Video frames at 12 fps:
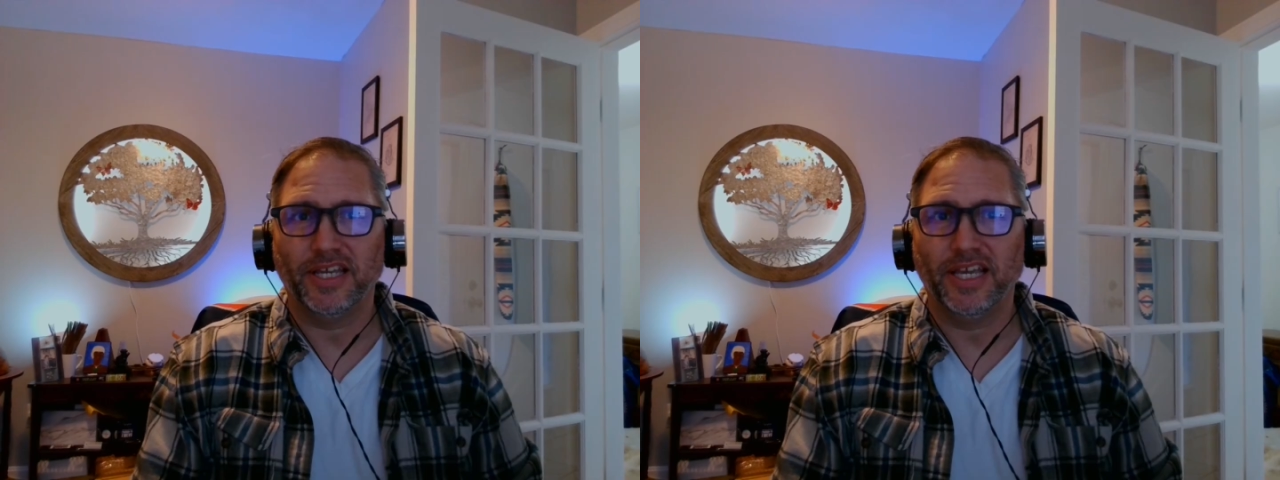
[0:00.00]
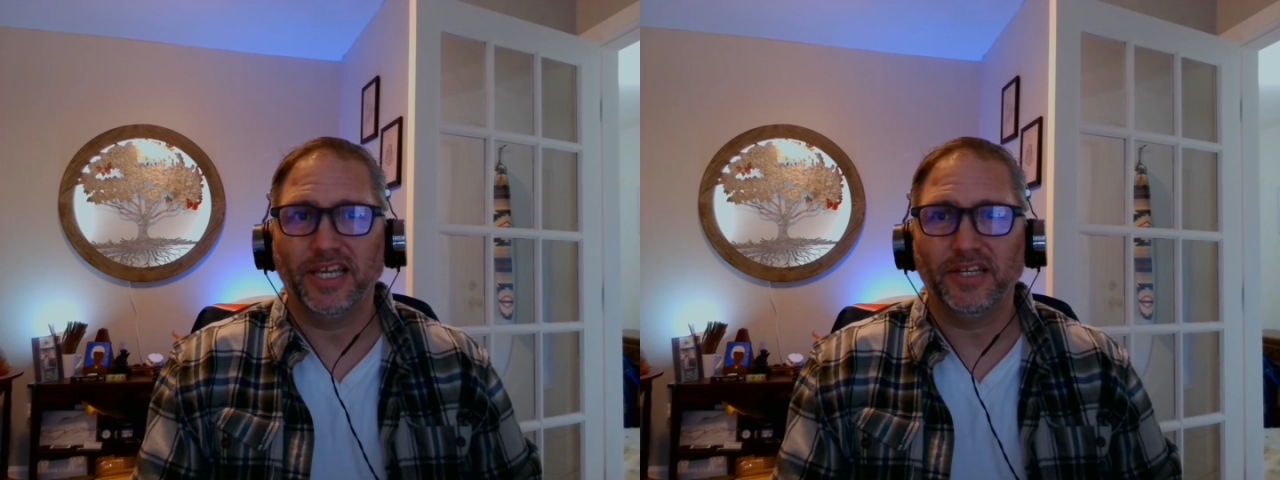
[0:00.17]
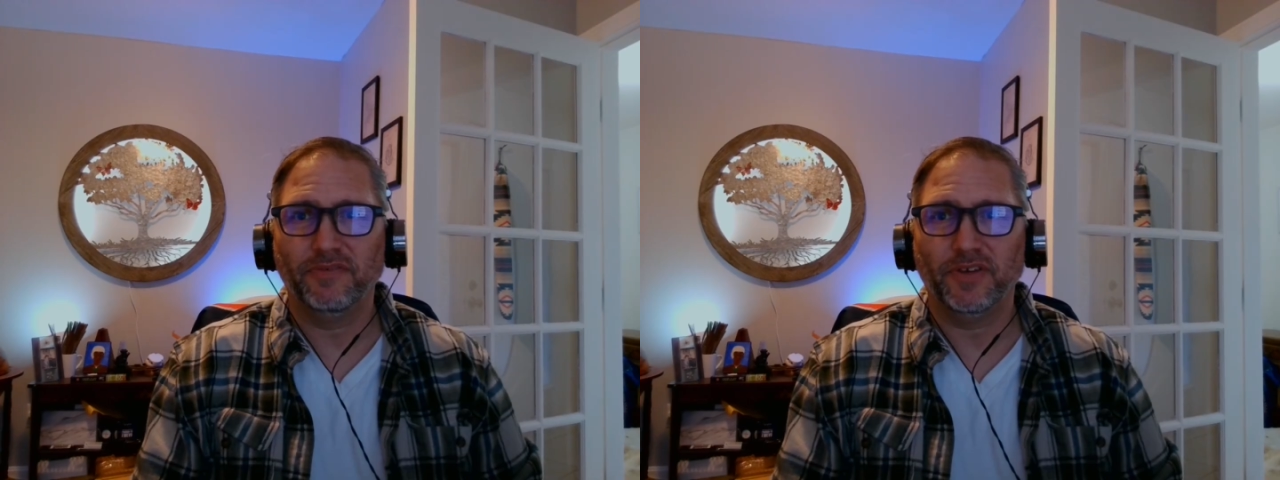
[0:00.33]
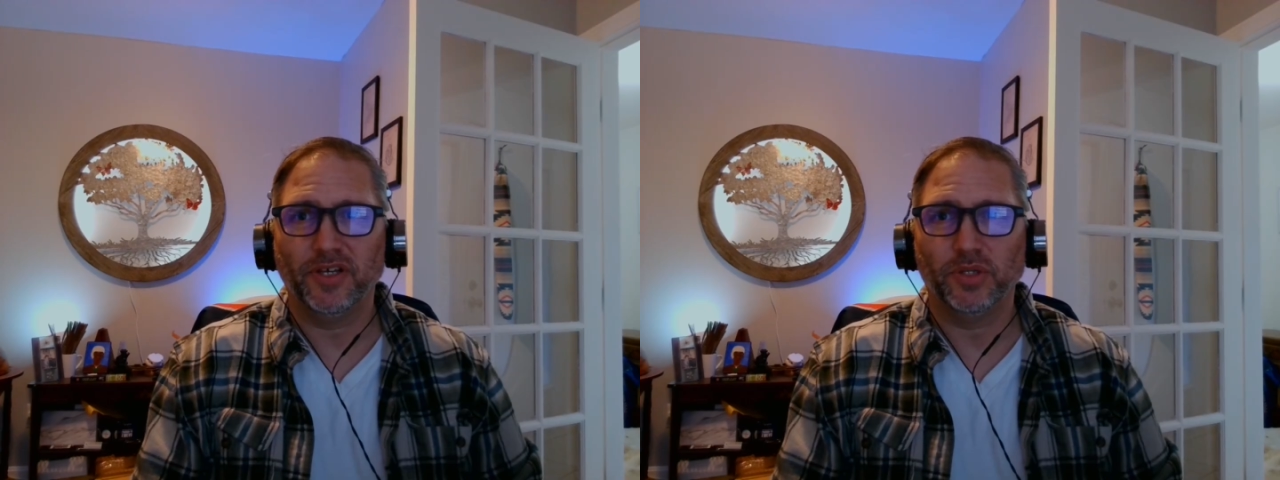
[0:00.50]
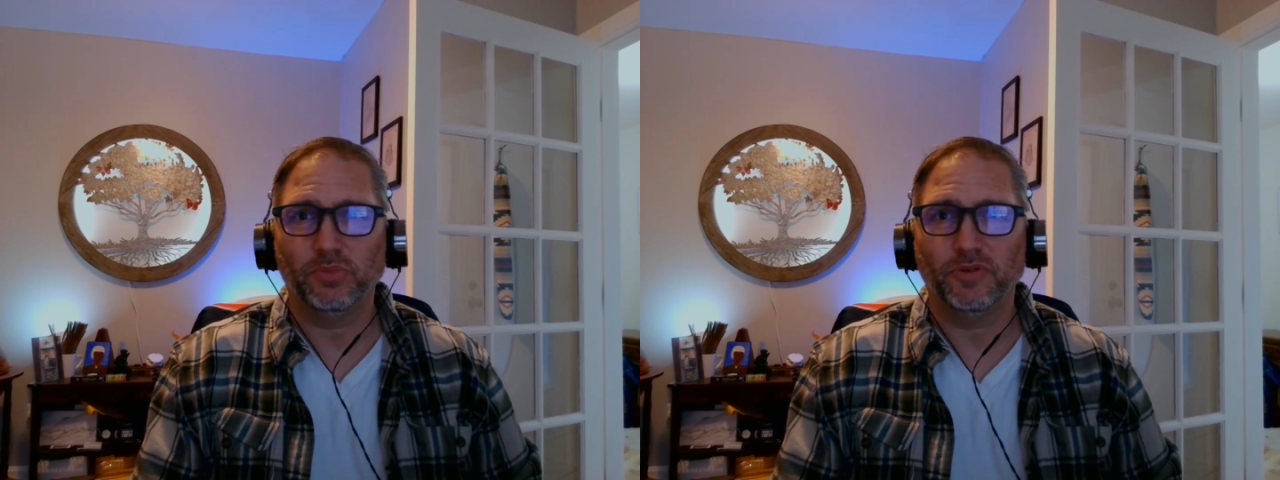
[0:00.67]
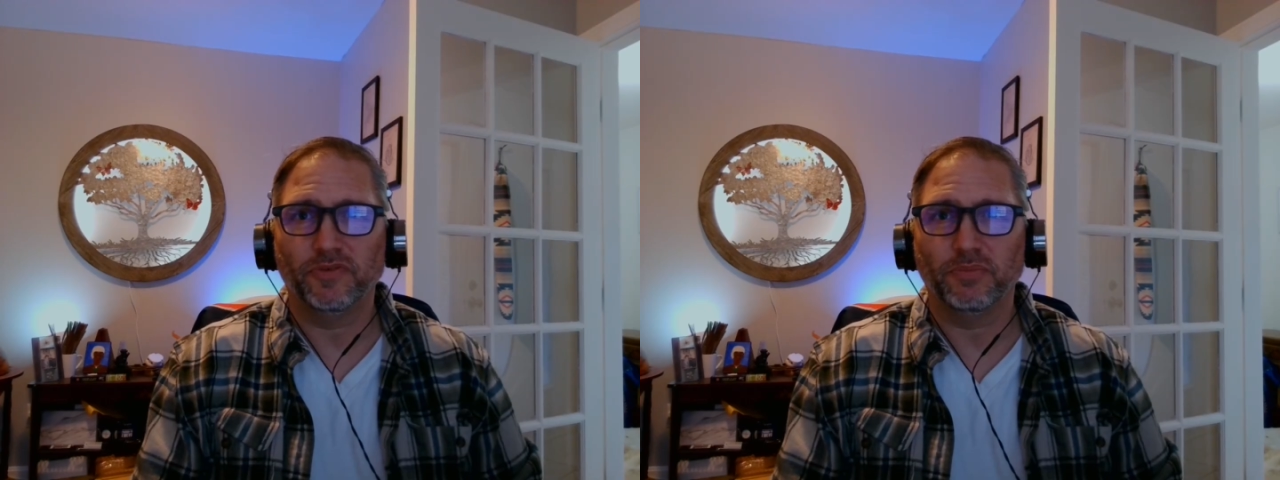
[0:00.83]
and
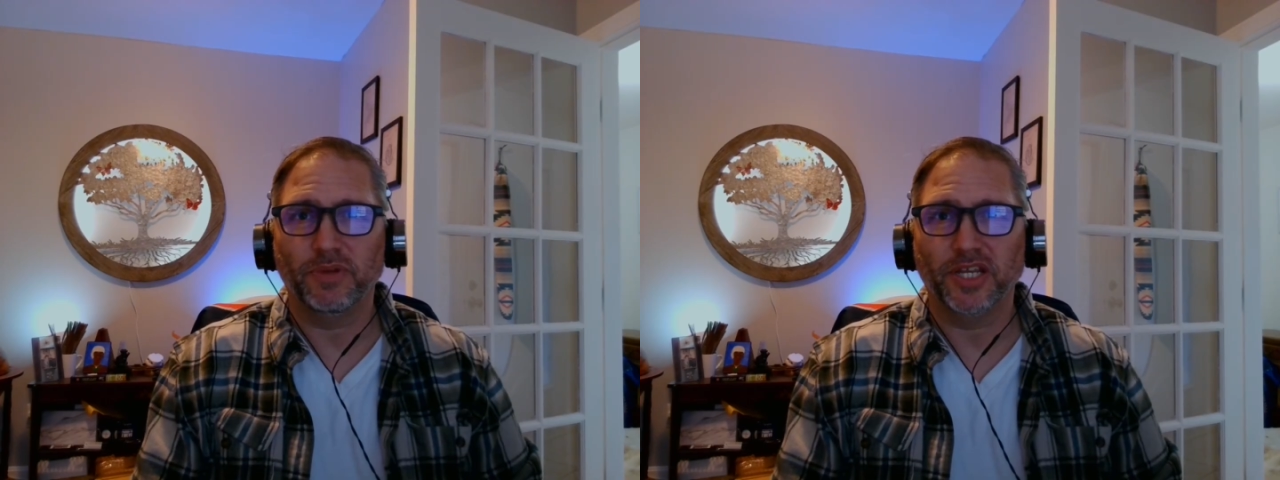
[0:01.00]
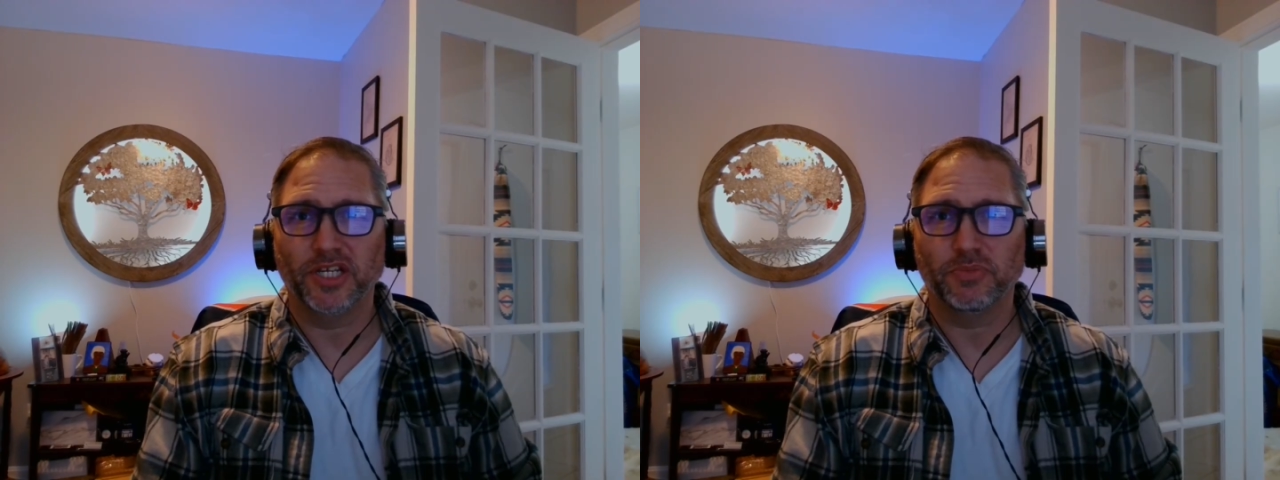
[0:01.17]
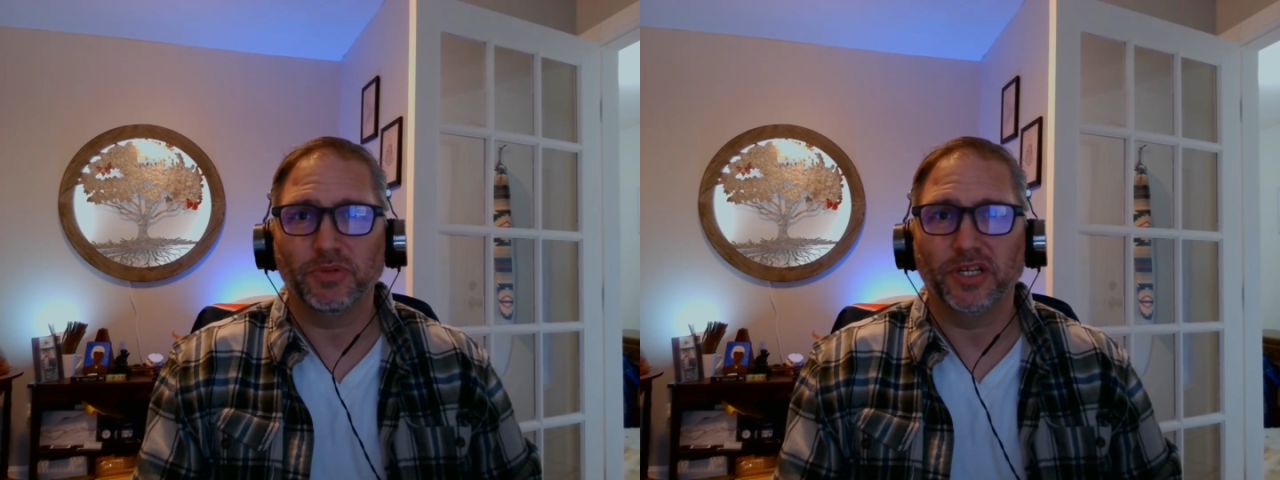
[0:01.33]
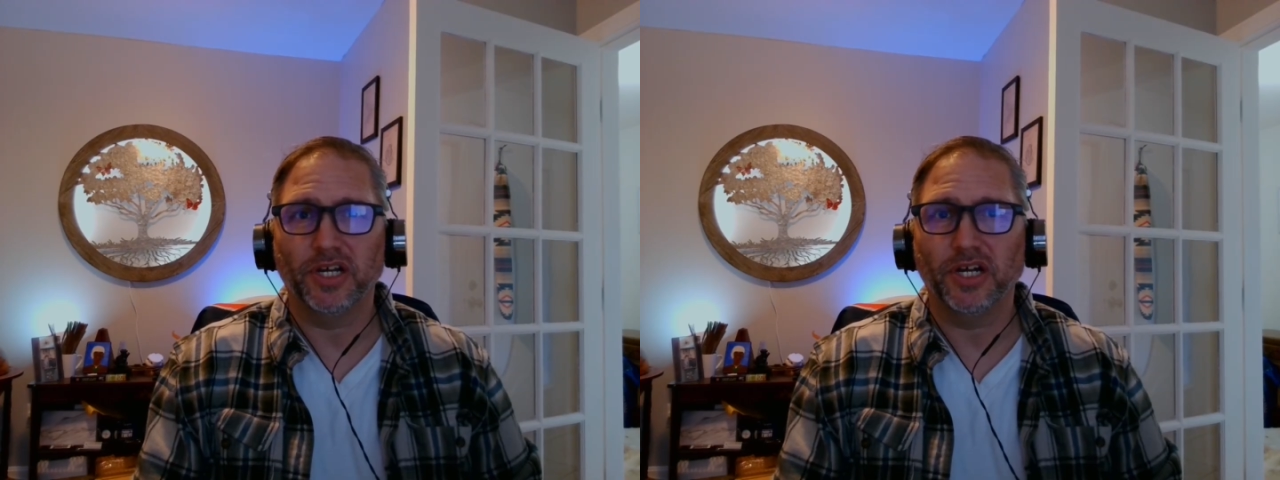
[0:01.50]
available for management